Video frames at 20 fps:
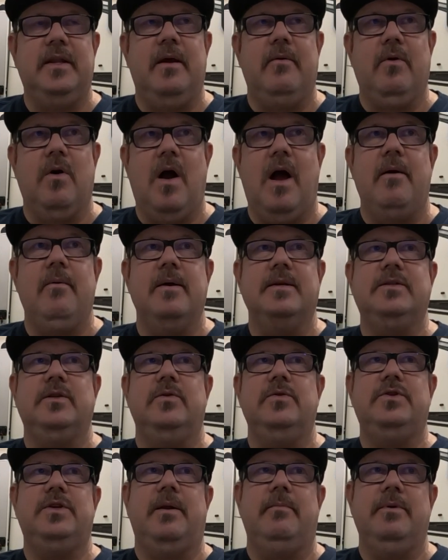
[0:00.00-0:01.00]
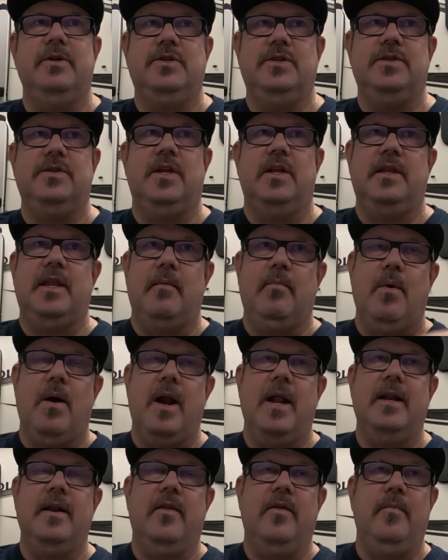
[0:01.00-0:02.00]
They were high resolution images that they
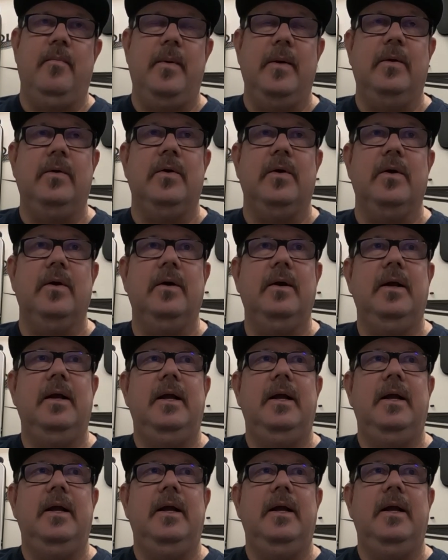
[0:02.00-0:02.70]
brought into the builder,